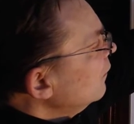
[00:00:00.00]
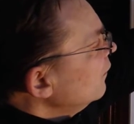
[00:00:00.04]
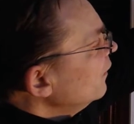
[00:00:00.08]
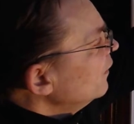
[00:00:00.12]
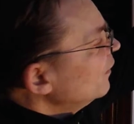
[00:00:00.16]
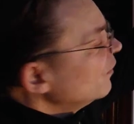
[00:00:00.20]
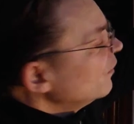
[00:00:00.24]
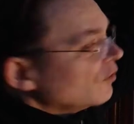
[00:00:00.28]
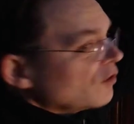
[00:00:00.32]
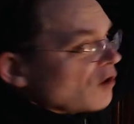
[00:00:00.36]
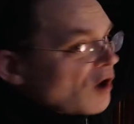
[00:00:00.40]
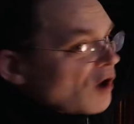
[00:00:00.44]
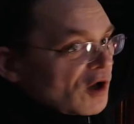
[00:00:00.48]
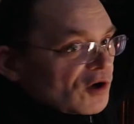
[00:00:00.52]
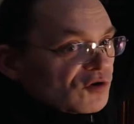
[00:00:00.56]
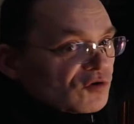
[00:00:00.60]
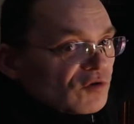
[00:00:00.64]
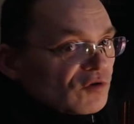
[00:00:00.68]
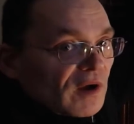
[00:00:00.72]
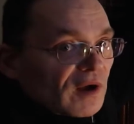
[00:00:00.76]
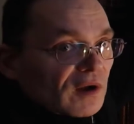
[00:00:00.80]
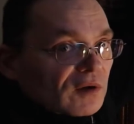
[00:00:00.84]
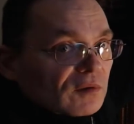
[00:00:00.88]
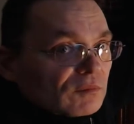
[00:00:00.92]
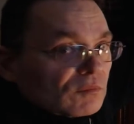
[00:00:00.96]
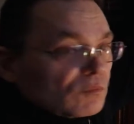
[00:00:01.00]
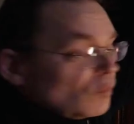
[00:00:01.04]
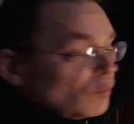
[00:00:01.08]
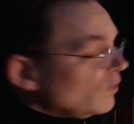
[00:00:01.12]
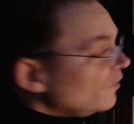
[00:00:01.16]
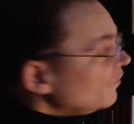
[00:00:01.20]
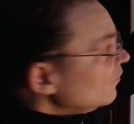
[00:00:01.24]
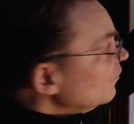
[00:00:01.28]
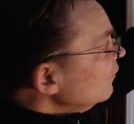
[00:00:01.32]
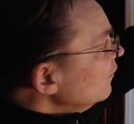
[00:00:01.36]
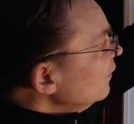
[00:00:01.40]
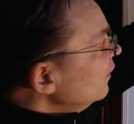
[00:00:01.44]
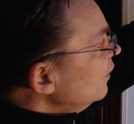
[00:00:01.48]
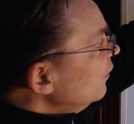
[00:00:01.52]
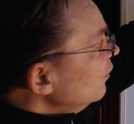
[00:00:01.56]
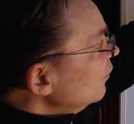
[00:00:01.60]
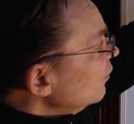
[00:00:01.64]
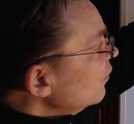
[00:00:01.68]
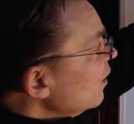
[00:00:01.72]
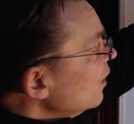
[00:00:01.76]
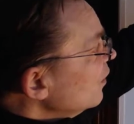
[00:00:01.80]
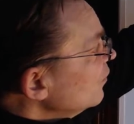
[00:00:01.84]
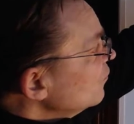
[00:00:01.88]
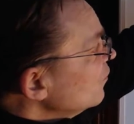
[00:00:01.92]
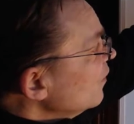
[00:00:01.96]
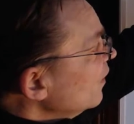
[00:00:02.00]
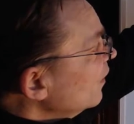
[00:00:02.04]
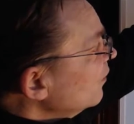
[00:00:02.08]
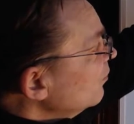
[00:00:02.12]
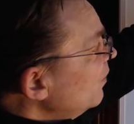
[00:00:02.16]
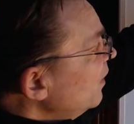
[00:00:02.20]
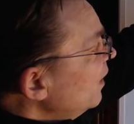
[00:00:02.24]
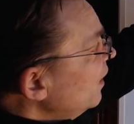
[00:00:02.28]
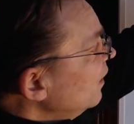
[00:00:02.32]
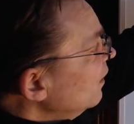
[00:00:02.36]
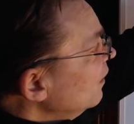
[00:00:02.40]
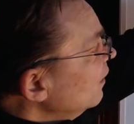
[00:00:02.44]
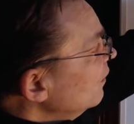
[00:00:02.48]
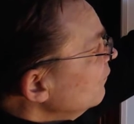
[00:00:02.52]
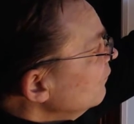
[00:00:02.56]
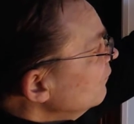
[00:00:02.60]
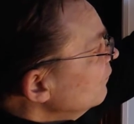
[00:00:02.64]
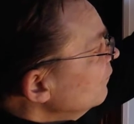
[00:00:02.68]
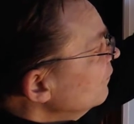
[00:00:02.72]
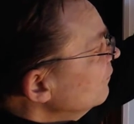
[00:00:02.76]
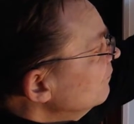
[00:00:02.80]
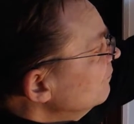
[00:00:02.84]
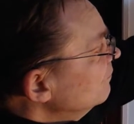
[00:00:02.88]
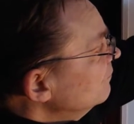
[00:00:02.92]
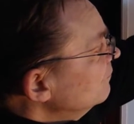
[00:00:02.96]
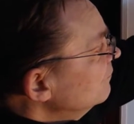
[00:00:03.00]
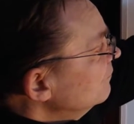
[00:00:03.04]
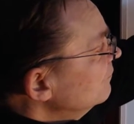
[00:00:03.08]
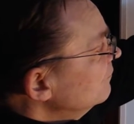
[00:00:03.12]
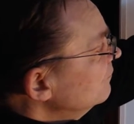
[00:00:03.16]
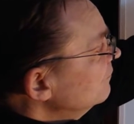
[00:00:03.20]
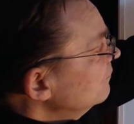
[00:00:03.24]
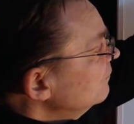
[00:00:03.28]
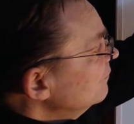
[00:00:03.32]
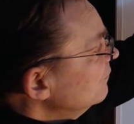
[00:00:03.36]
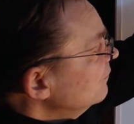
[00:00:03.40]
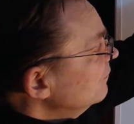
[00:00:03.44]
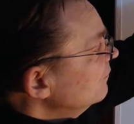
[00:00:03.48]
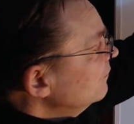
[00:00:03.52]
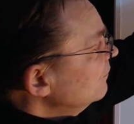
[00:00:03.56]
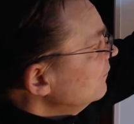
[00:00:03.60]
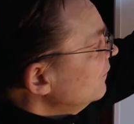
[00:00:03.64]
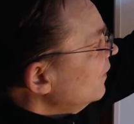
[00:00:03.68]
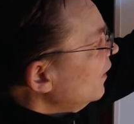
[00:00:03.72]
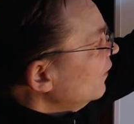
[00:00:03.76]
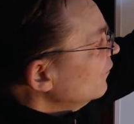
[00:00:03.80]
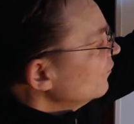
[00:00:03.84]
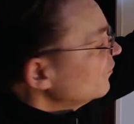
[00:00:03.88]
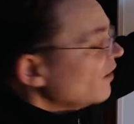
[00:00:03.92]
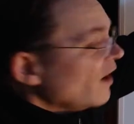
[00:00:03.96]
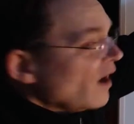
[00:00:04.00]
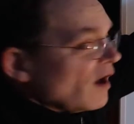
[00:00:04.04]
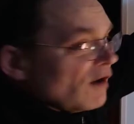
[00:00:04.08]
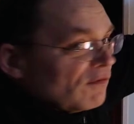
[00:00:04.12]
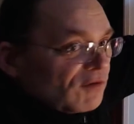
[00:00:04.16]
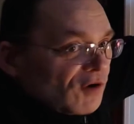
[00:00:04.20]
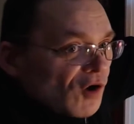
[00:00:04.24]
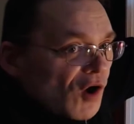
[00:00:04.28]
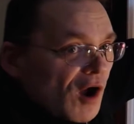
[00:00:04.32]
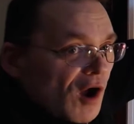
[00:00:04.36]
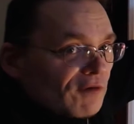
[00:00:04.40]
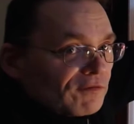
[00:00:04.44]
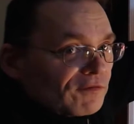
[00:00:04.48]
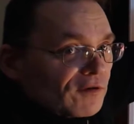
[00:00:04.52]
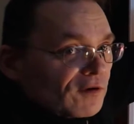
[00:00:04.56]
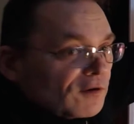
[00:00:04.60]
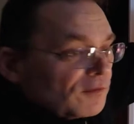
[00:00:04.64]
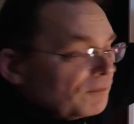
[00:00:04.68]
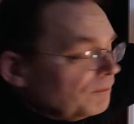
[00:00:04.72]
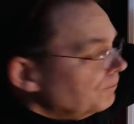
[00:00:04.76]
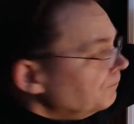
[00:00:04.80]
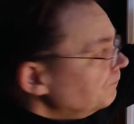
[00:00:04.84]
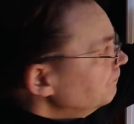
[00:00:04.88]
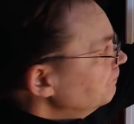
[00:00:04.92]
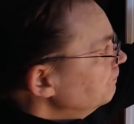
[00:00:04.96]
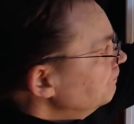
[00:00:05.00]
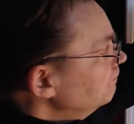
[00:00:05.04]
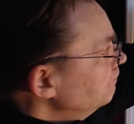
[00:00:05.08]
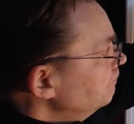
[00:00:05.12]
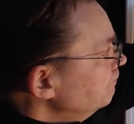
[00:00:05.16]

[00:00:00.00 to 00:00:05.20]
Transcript: A legal contract. What is a legal contract made of? It has to have an offer.